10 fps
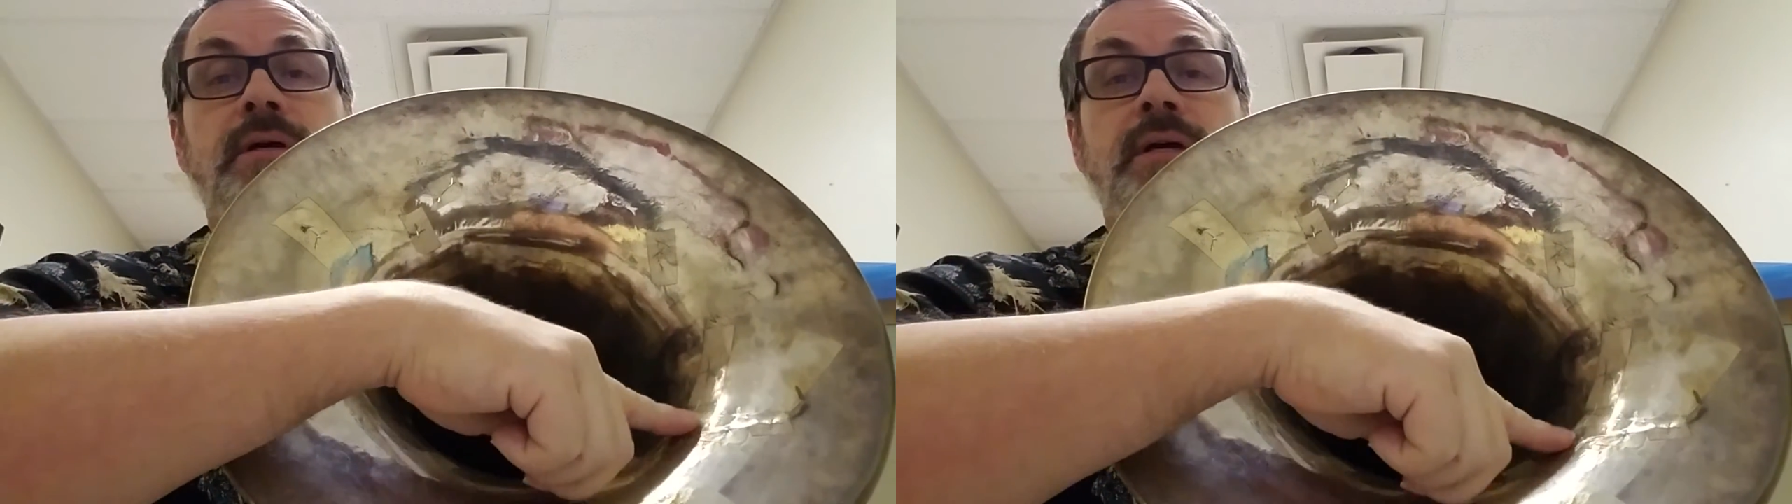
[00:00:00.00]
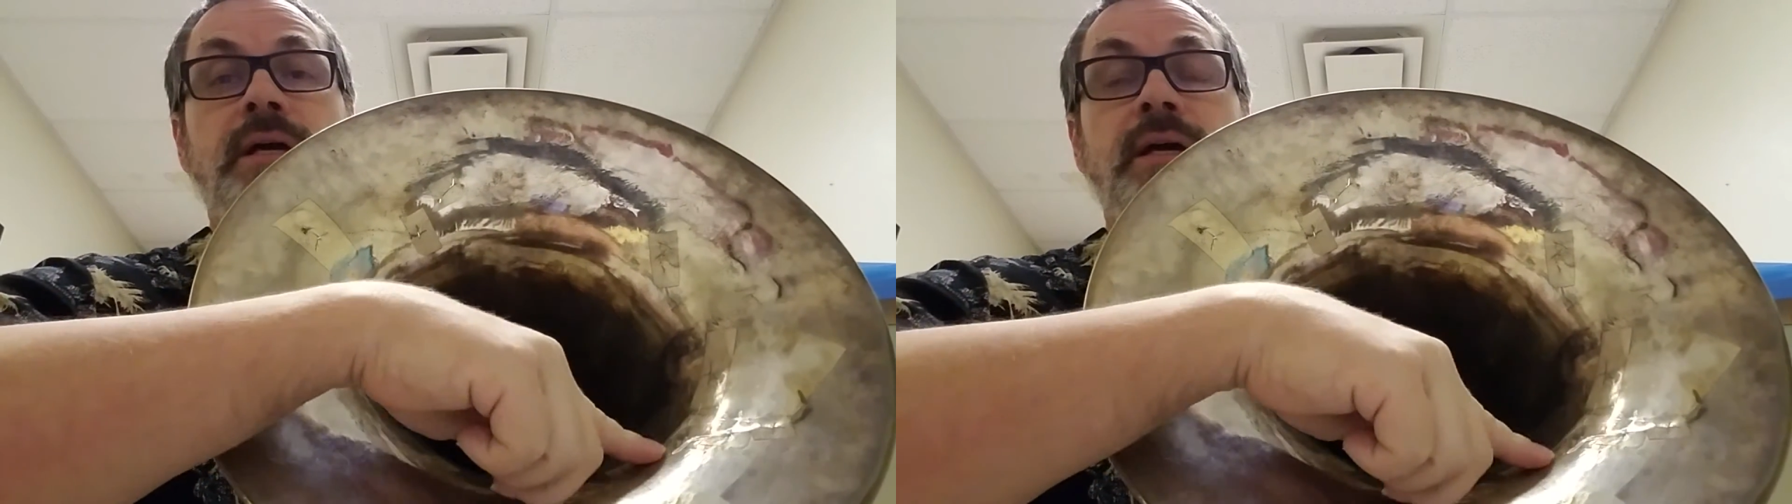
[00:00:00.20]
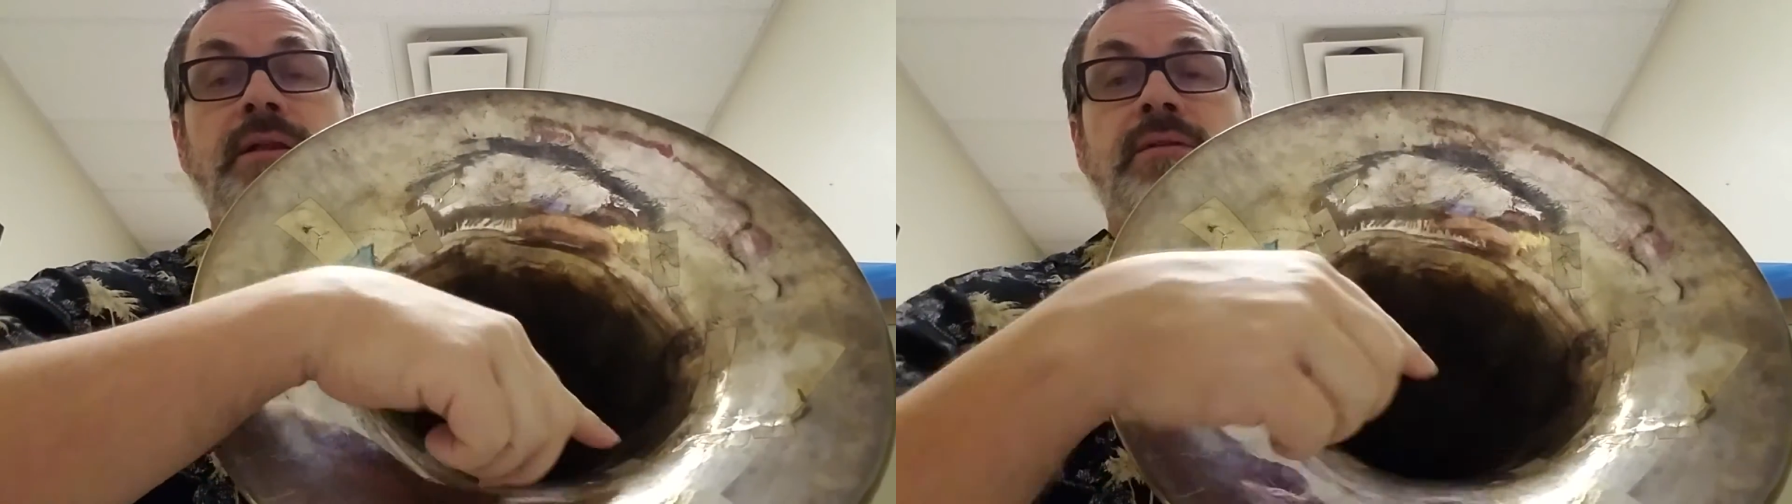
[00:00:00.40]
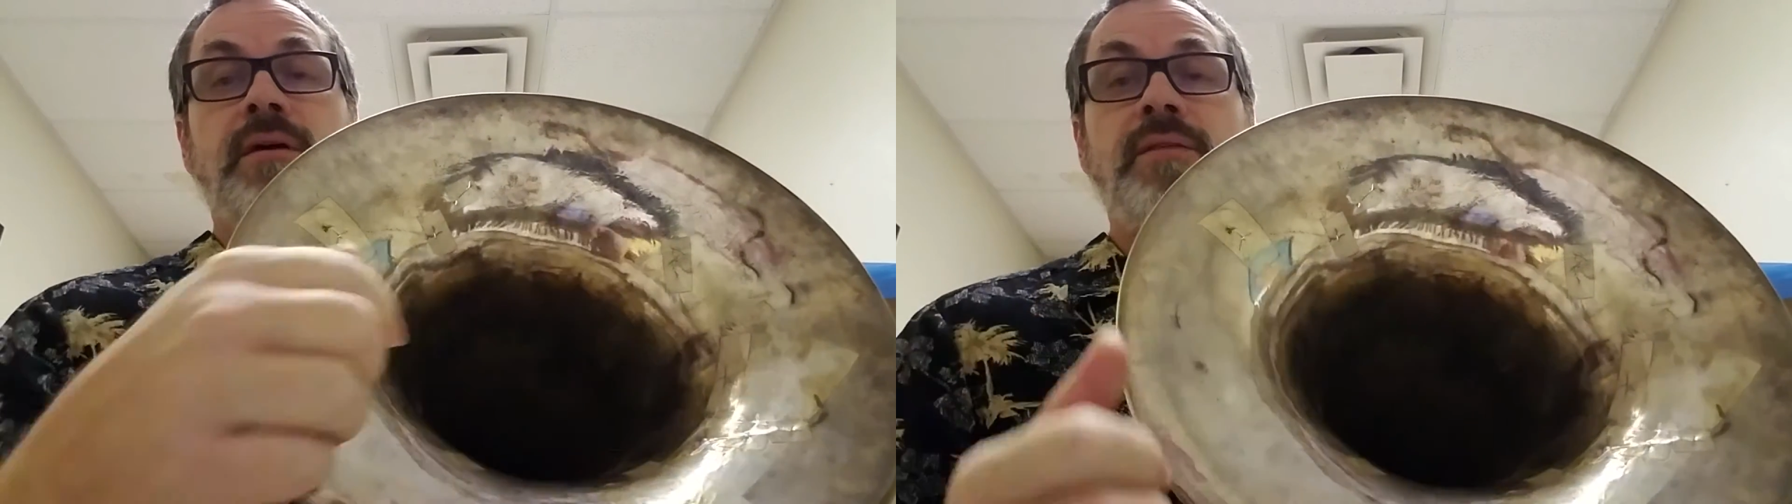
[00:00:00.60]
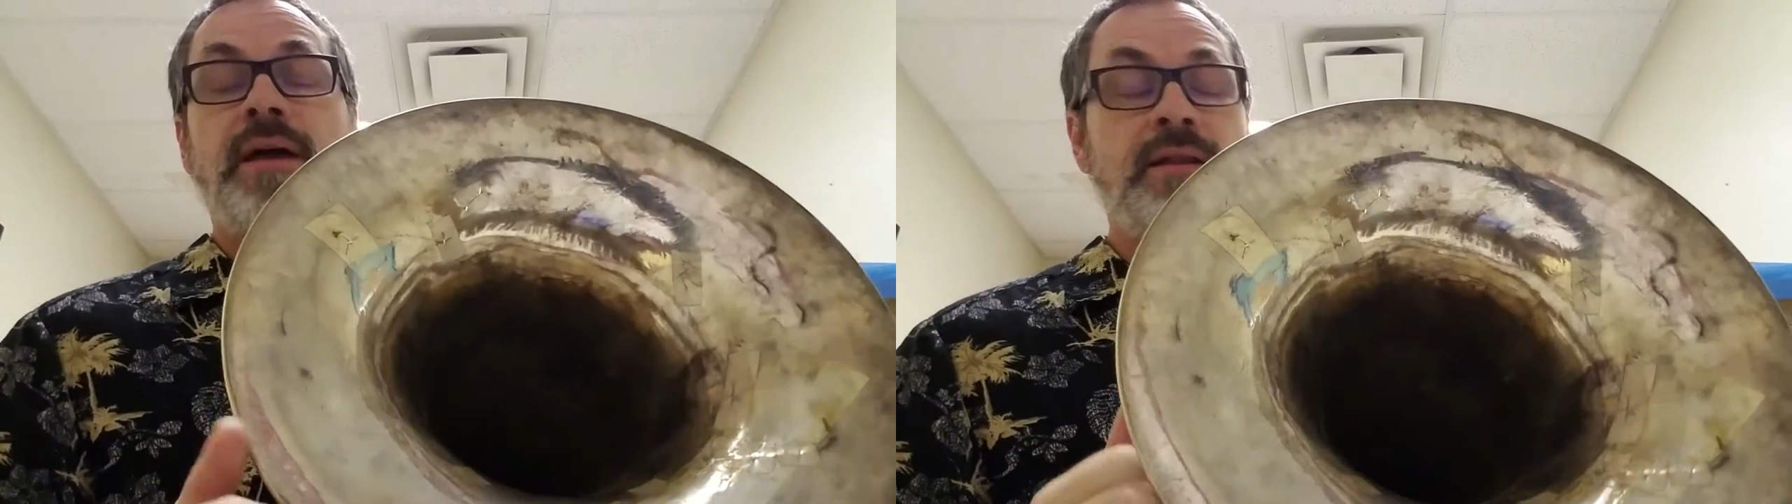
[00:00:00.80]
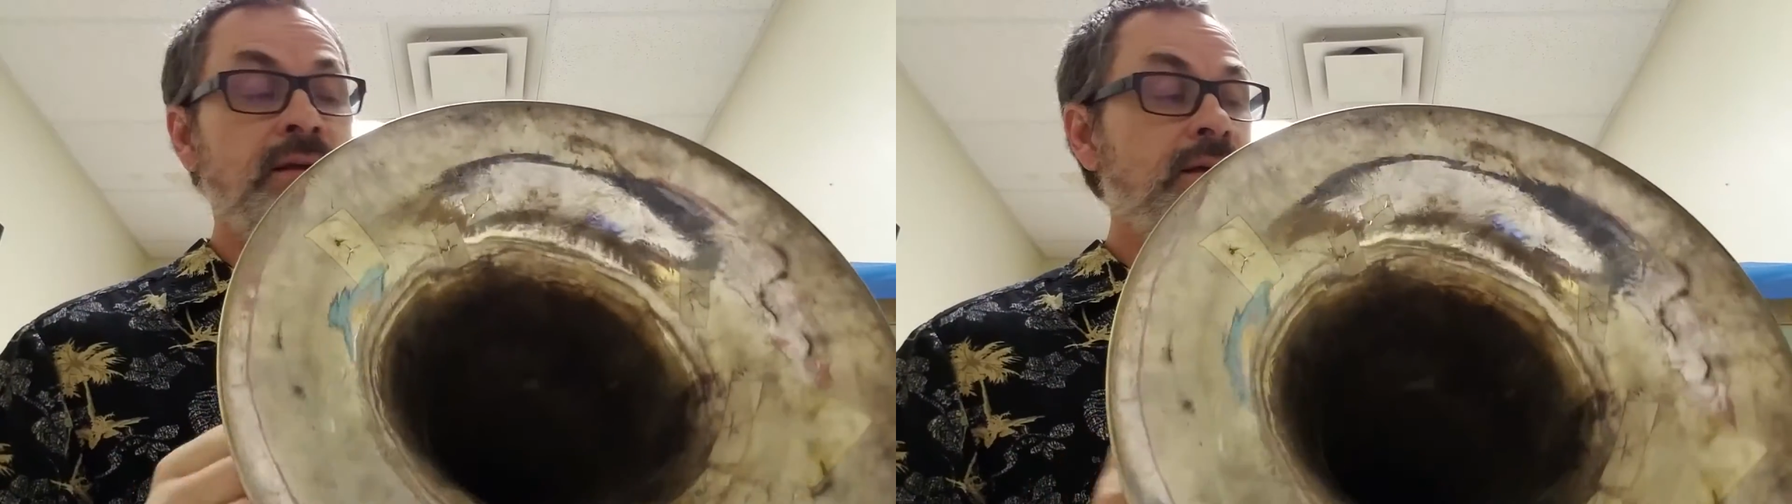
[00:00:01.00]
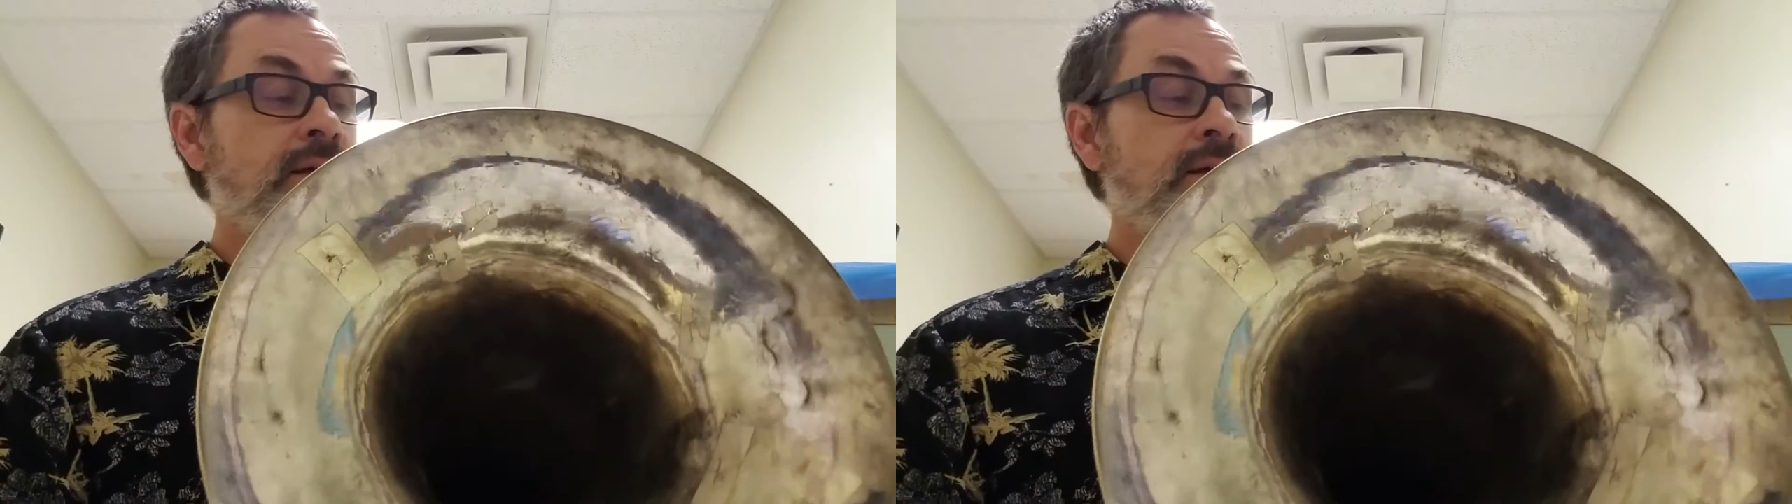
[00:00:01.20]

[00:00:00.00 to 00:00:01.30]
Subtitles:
And that